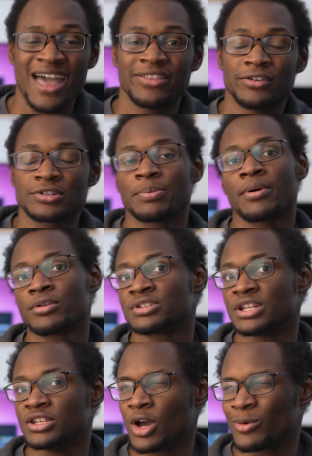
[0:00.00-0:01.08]
They're supposed
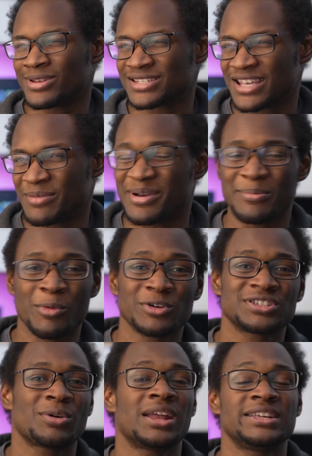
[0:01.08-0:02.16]
to notice it, but more
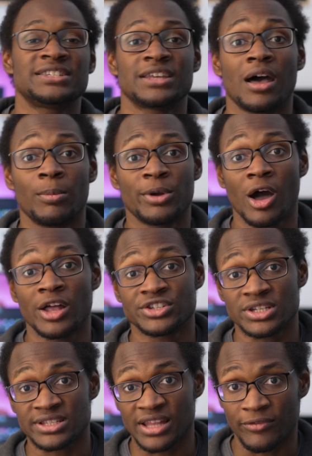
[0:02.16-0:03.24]
so on a
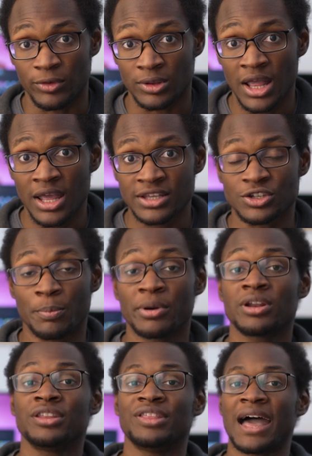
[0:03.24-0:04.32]
subconscious level. So
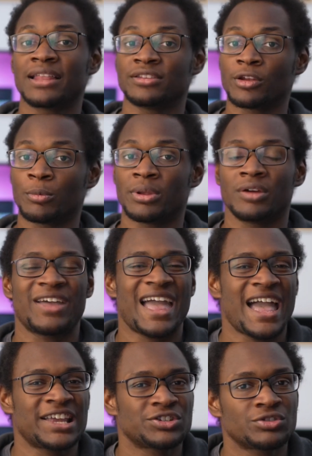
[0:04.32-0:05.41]
putting that little bit of
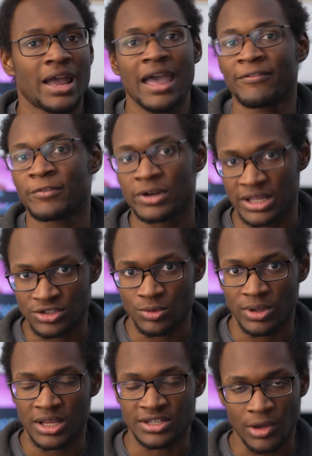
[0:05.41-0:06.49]
extra effort into
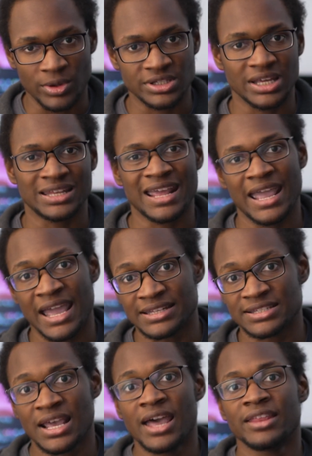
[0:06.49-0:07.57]
it is going to
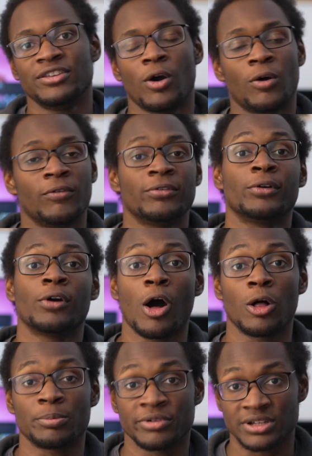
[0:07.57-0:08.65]
enhance the
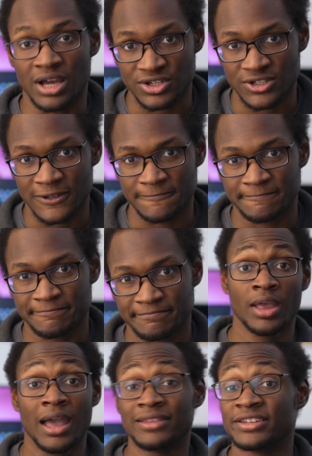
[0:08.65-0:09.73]
overall production.
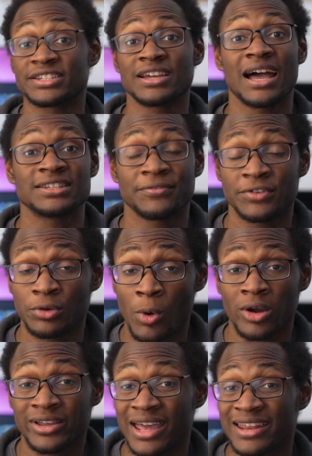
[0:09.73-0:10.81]
And listen guys, if you
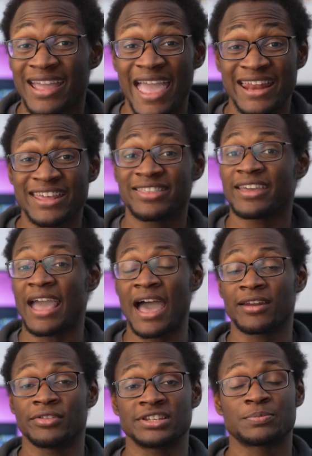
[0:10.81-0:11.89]
are getting anything
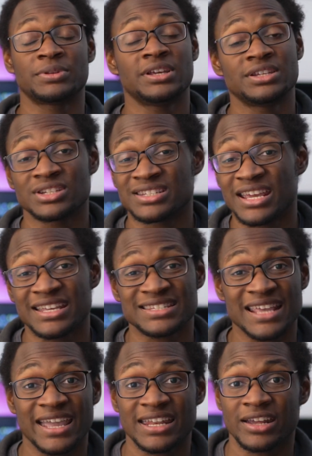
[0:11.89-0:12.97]
out of this, please just take a
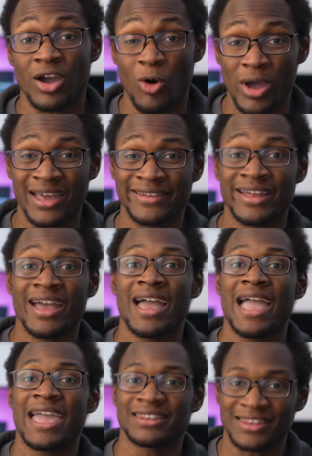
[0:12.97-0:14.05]
second, go ahead
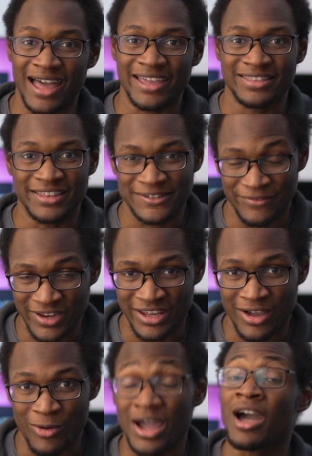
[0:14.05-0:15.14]
and like this
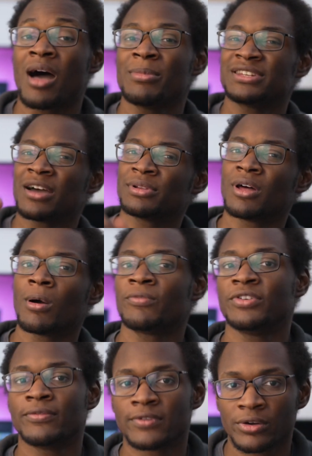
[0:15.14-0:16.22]
video. Comment down below if
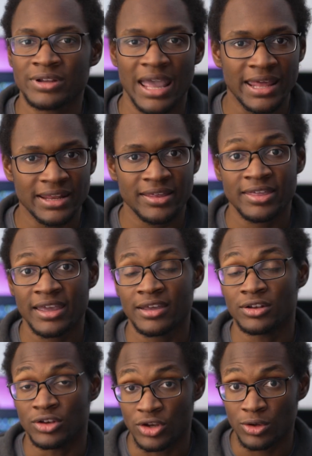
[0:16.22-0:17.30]
you've learned anything
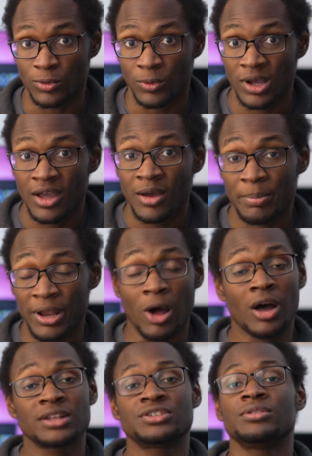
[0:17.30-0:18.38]
new. But
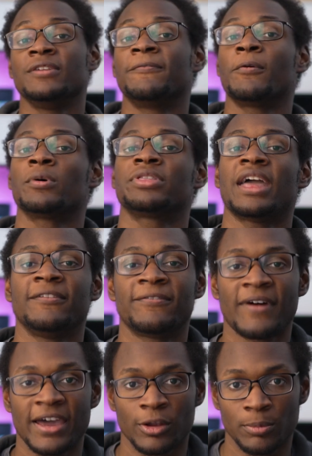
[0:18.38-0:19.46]
on to the 4th and
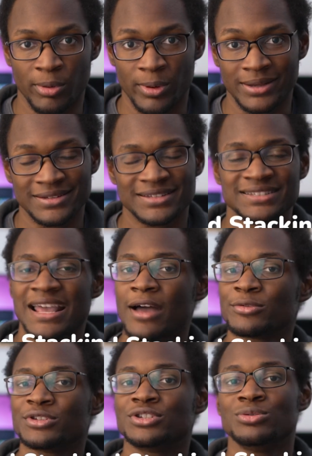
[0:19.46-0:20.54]
final point,
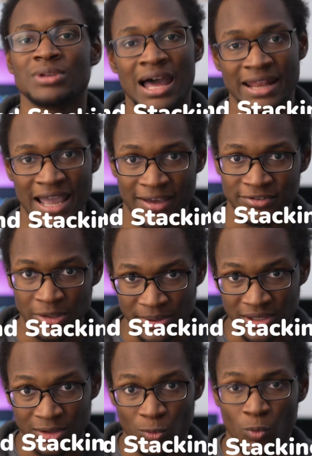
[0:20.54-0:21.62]
sounds do not have to
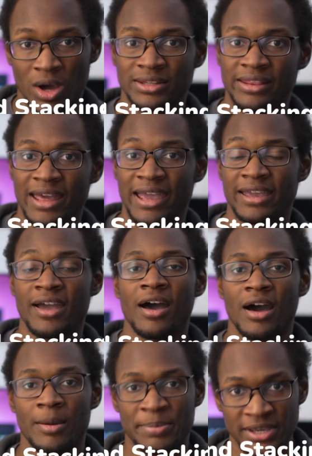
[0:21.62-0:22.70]
be what they
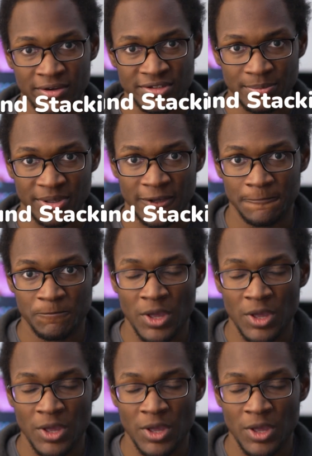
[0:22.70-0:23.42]
appear to be.